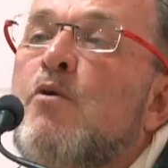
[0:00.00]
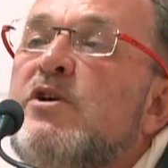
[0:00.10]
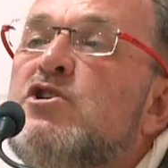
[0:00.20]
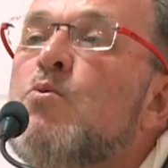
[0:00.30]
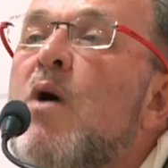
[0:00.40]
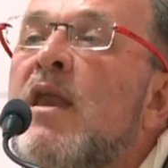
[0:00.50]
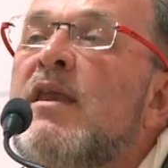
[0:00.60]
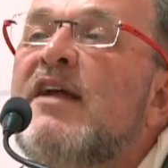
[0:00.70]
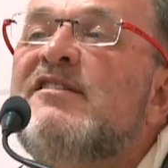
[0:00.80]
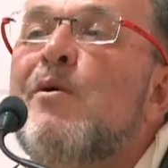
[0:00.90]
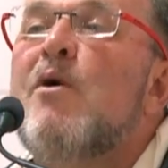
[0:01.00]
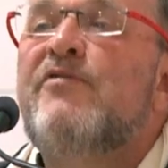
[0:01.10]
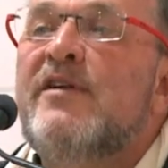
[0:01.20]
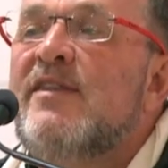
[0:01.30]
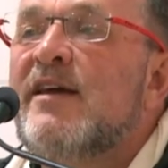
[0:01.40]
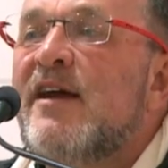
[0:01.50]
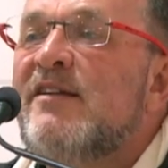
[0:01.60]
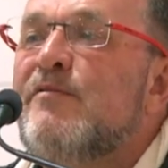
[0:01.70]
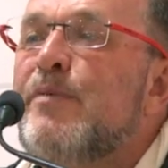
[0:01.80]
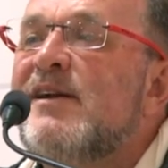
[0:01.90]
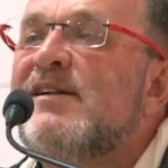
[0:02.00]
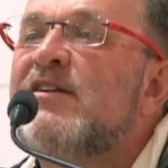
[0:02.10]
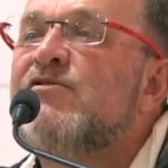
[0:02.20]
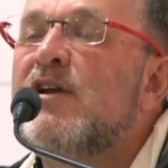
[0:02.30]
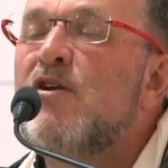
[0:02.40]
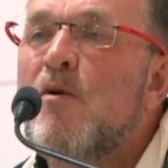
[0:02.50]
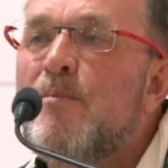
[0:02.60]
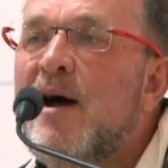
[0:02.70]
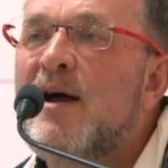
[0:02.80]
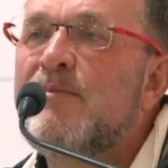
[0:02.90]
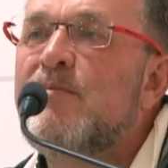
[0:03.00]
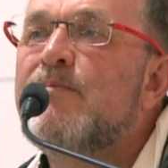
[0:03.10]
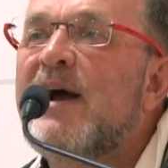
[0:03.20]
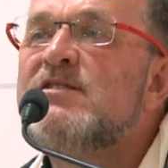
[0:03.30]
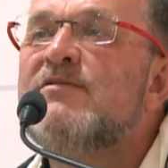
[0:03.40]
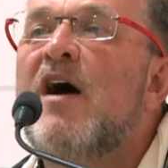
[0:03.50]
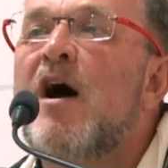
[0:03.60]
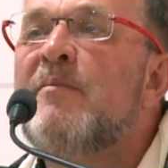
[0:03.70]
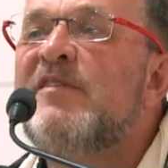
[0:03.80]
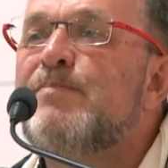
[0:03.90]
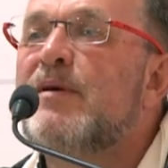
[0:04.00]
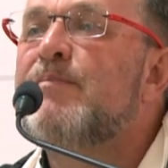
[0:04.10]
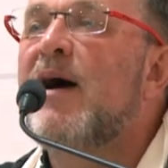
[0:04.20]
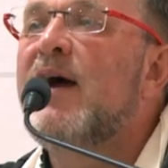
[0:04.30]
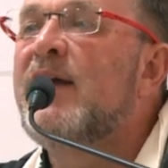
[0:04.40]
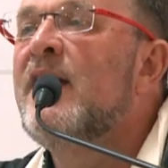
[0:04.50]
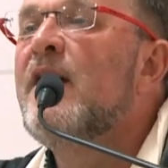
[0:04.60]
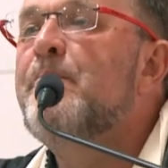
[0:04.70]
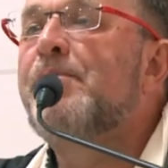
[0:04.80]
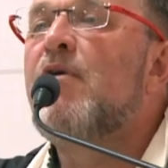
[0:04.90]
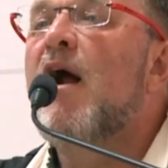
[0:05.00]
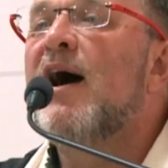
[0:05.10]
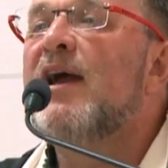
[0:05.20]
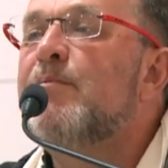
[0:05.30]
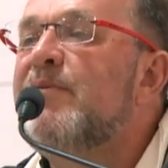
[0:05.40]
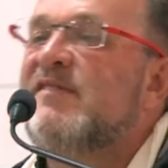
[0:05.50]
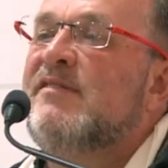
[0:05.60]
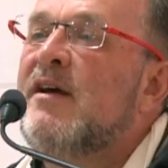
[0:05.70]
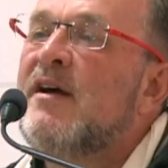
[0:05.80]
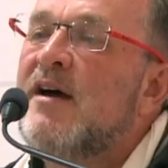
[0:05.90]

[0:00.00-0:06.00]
which are won, as so often in the case of British history, not by might of arms, but by bribes,